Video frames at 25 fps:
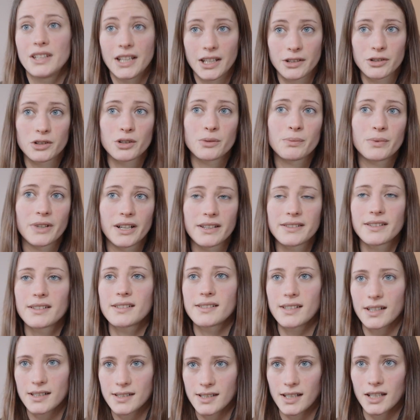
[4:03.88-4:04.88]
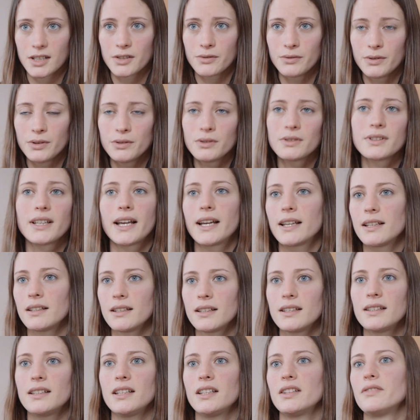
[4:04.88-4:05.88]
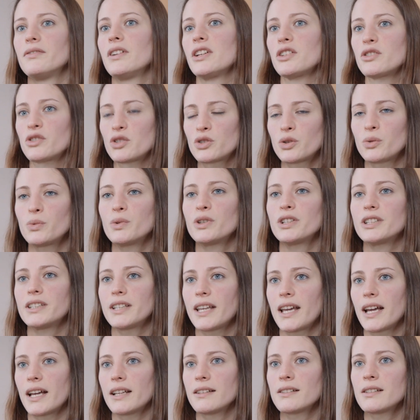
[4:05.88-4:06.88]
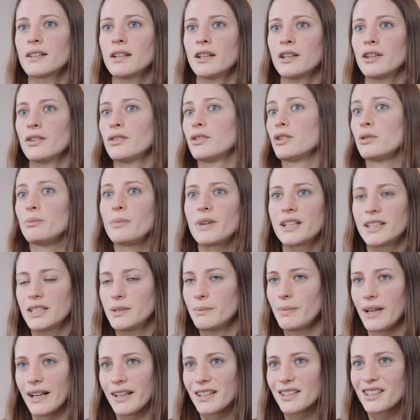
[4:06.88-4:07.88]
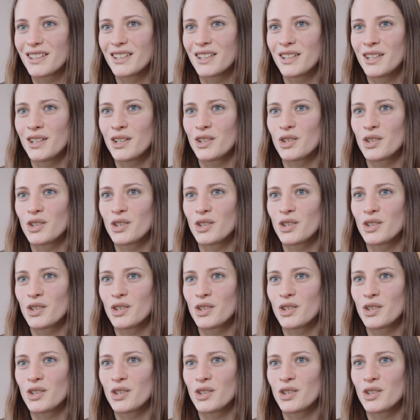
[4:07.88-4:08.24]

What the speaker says: the enterprise is successful, then the investor would get their money back.